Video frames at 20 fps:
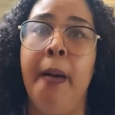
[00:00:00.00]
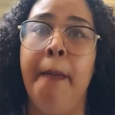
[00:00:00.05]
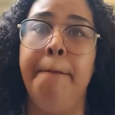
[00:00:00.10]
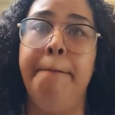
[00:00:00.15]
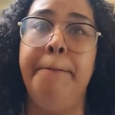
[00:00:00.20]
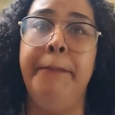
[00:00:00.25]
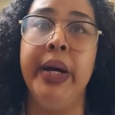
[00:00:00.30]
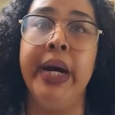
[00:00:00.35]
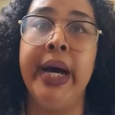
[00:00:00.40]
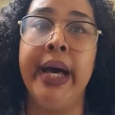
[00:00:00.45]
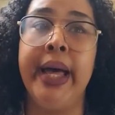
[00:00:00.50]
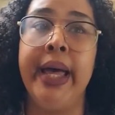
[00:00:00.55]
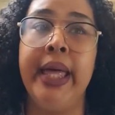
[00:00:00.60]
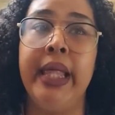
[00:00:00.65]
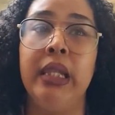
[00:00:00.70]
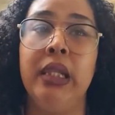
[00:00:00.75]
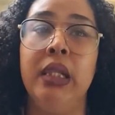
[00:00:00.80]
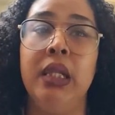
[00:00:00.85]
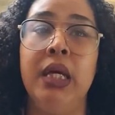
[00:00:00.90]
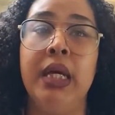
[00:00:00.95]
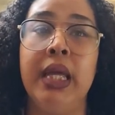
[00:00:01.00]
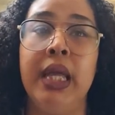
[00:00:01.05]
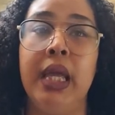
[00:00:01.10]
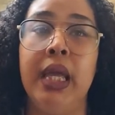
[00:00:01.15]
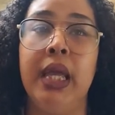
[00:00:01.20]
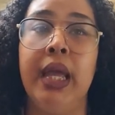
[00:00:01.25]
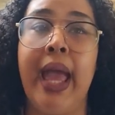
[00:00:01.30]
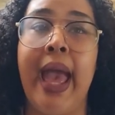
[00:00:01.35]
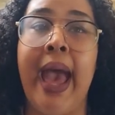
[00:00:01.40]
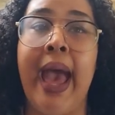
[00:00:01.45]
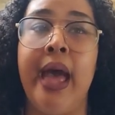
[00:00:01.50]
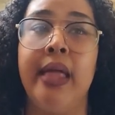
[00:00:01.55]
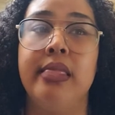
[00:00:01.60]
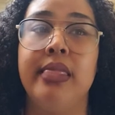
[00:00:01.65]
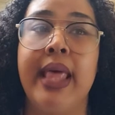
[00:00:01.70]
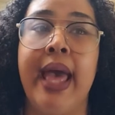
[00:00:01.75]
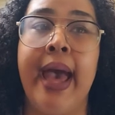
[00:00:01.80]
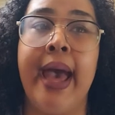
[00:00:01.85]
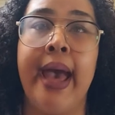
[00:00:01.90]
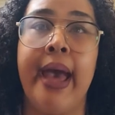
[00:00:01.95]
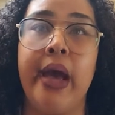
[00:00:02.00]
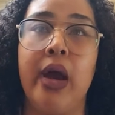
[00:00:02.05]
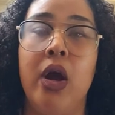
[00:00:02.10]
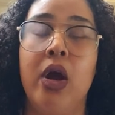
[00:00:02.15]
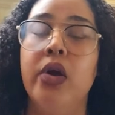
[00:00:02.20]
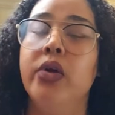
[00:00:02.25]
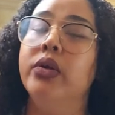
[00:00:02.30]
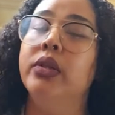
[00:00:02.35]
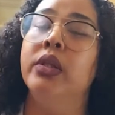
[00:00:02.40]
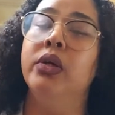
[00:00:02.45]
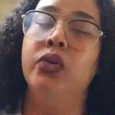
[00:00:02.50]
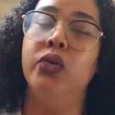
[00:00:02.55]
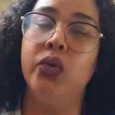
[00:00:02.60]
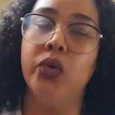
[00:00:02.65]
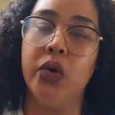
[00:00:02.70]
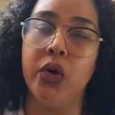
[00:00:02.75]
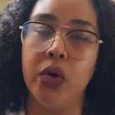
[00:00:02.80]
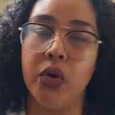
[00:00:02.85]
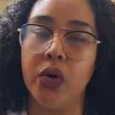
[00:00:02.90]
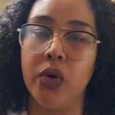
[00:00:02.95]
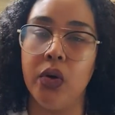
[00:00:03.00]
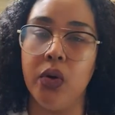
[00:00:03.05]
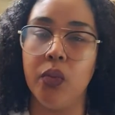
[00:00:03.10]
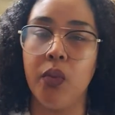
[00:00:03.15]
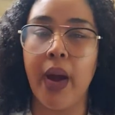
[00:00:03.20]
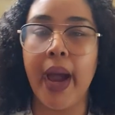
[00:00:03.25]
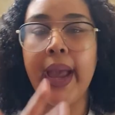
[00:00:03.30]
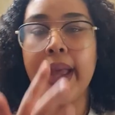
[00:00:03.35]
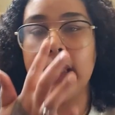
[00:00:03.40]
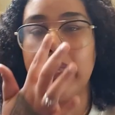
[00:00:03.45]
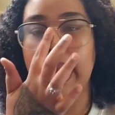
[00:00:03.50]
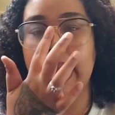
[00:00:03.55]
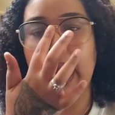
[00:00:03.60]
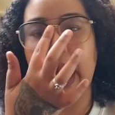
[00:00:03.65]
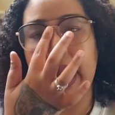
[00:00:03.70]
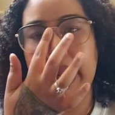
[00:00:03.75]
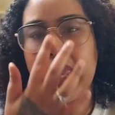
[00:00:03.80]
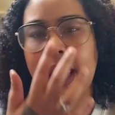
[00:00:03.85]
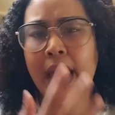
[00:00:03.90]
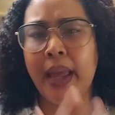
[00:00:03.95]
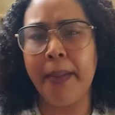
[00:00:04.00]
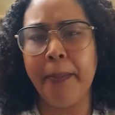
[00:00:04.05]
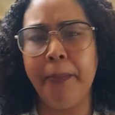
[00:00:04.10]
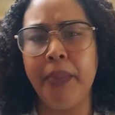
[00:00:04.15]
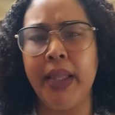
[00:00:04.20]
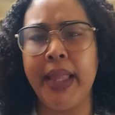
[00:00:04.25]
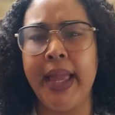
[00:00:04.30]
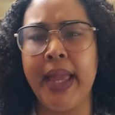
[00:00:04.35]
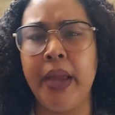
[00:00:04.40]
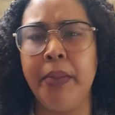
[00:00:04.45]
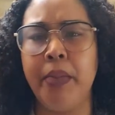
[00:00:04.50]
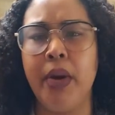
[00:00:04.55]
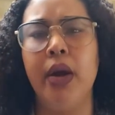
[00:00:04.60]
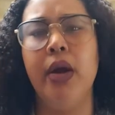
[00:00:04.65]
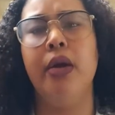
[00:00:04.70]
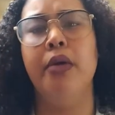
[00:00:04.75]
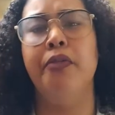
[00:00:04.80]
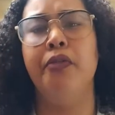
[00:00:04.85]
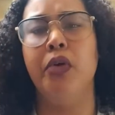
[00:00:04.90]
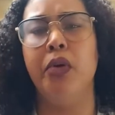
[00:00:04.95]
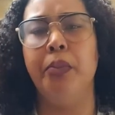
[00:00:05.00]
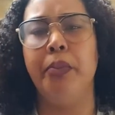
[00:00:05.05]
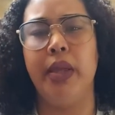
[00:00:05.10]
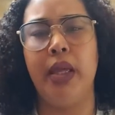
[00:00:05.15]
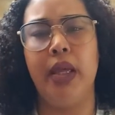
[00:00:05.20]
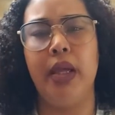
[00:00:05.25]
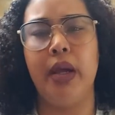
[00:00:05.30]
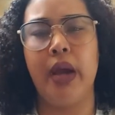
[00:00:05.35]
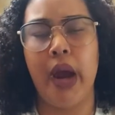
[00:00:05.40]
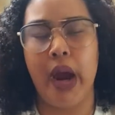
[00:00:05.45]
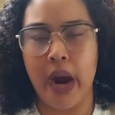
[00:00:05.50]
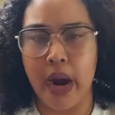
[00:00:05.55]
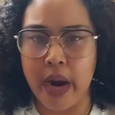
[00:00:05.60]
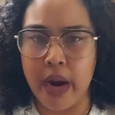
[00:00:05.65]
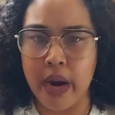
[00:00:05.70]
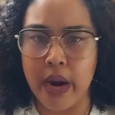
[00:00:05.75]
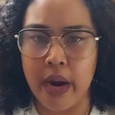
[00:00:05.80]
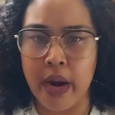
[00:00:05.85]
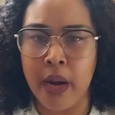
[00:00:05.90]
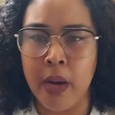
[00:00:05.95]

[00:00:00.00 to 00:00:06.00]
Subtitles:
But looking at that hurt little girl, right? Like, I can't blame her for being hurt.